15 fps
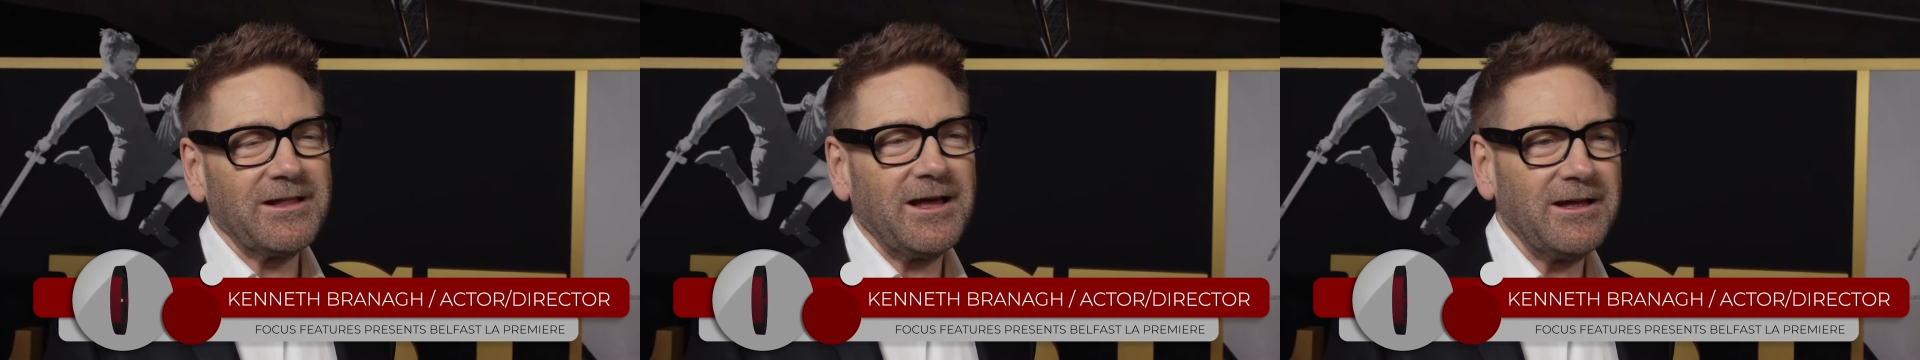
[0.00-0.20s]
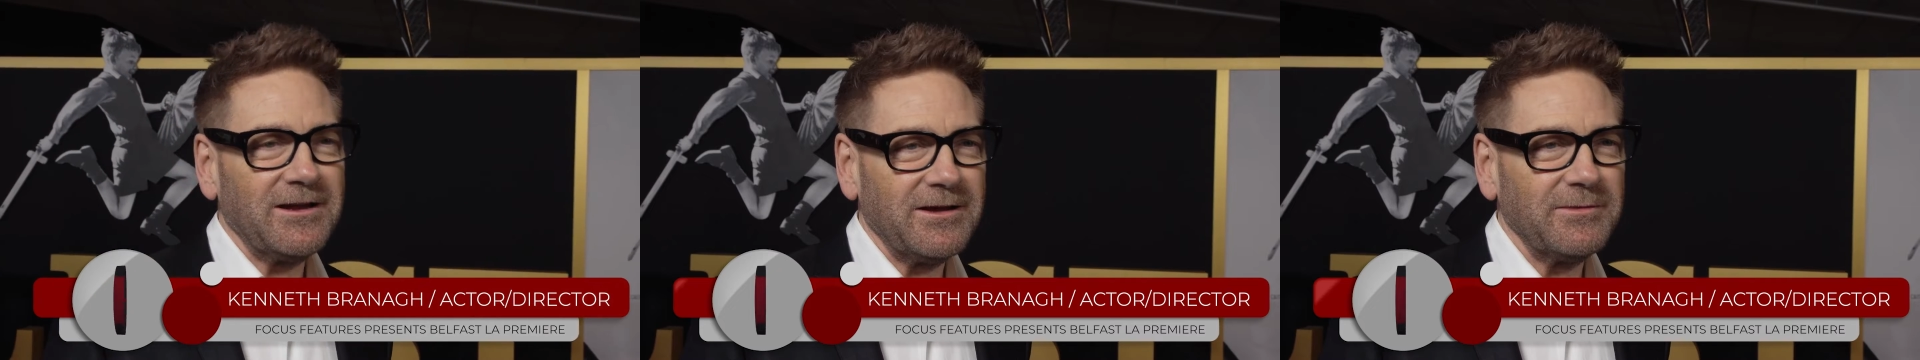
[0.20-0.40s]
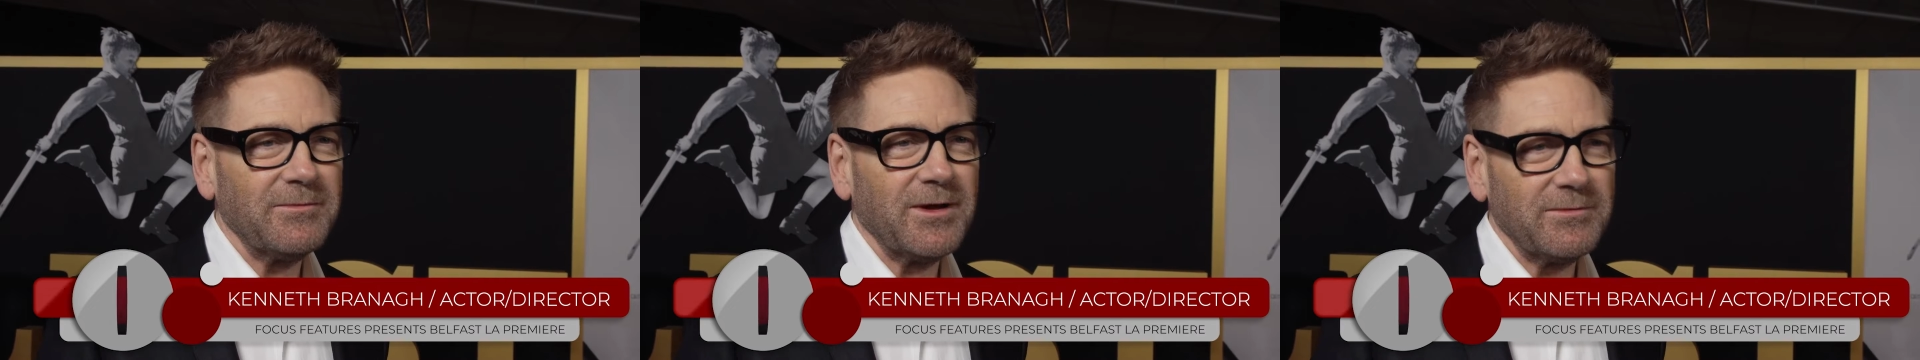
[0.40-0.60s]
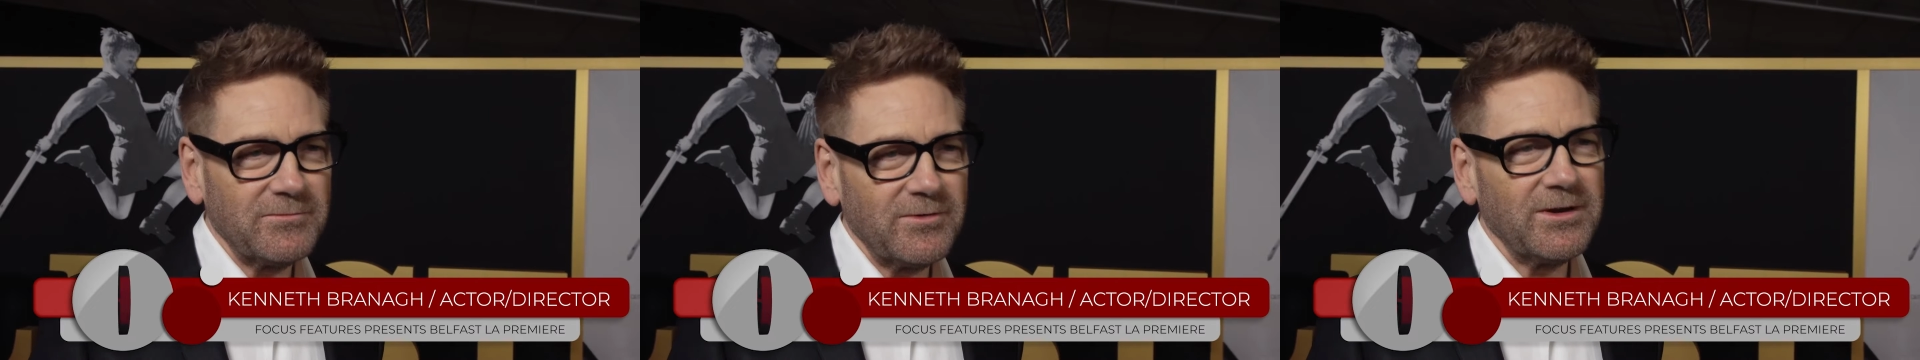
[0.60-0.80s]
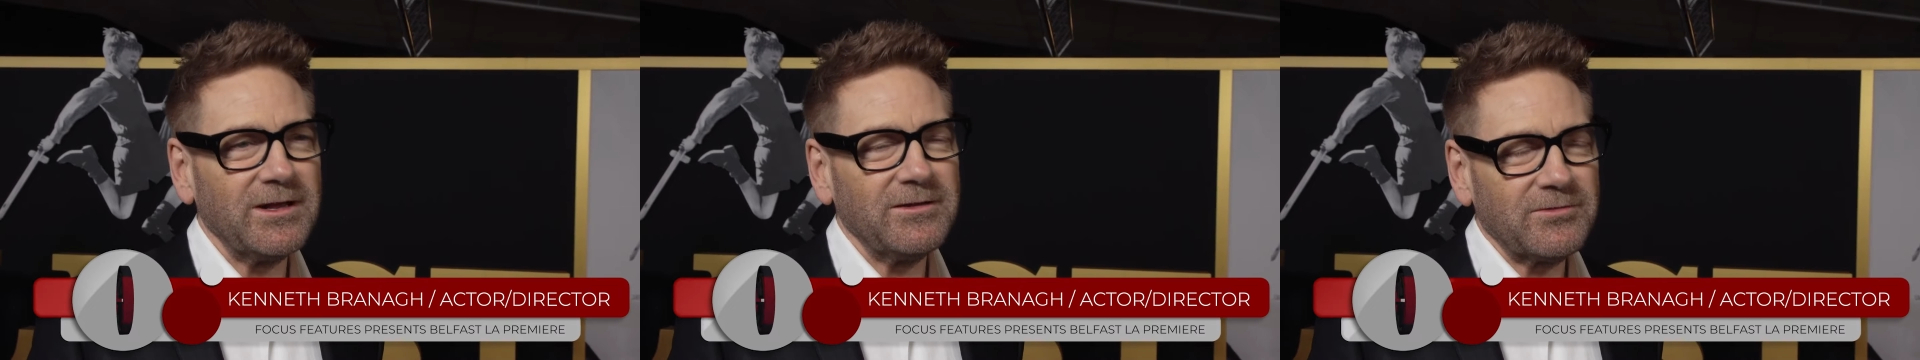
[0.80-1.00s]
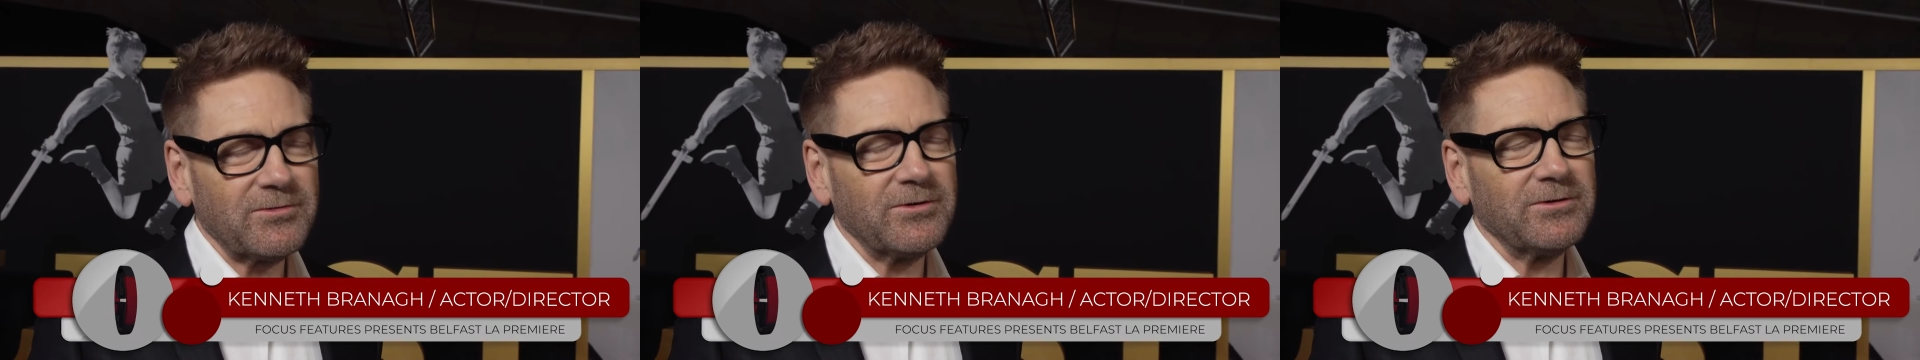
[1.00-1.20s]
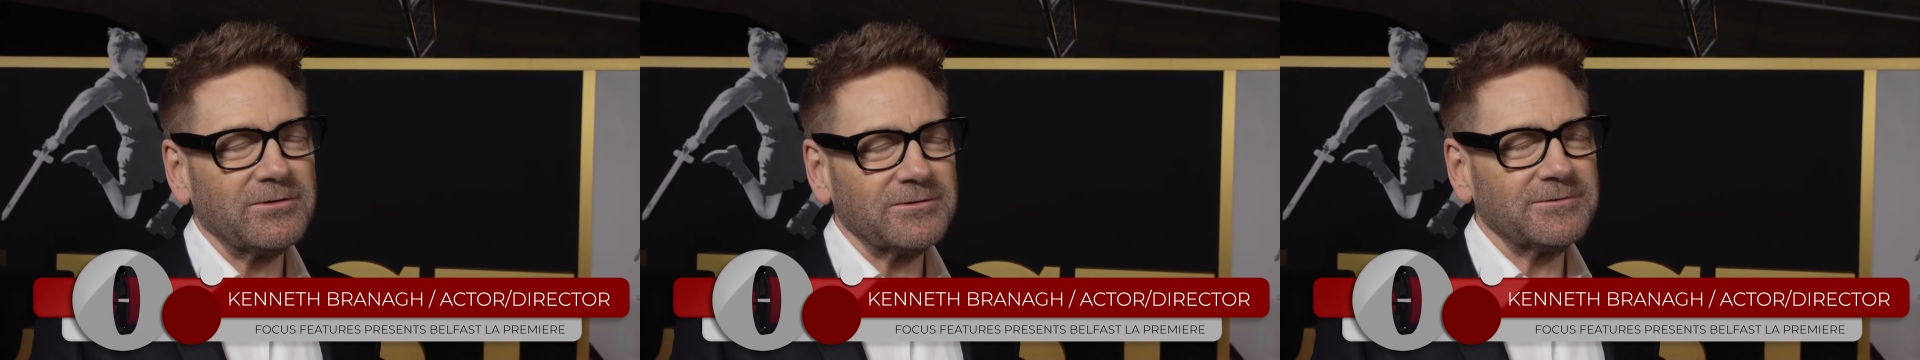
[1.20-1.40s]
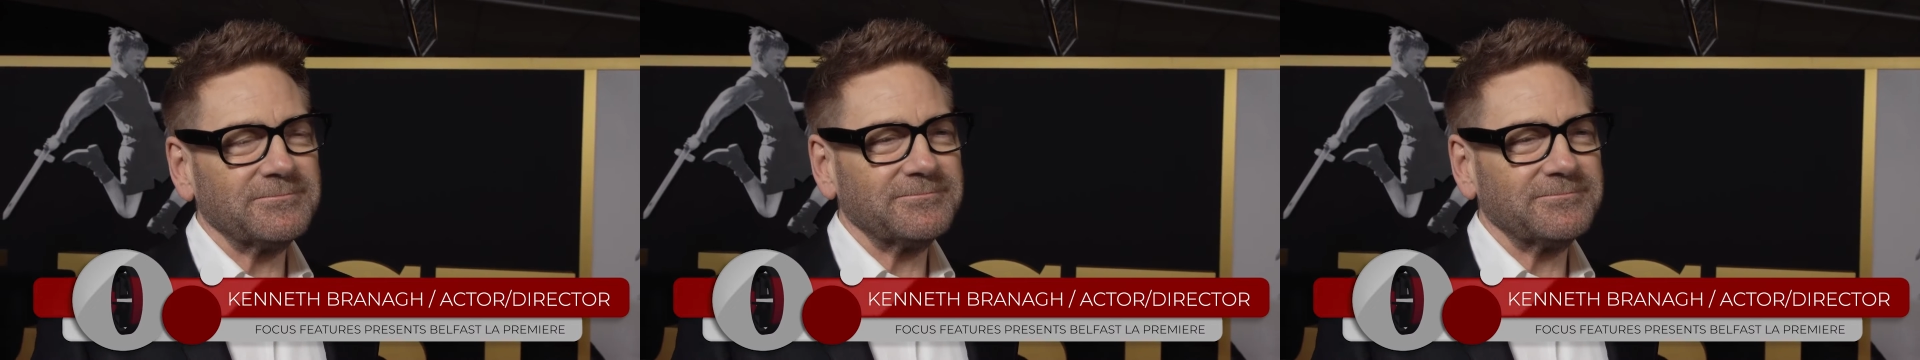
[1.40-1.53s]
that, I'm really thrilled.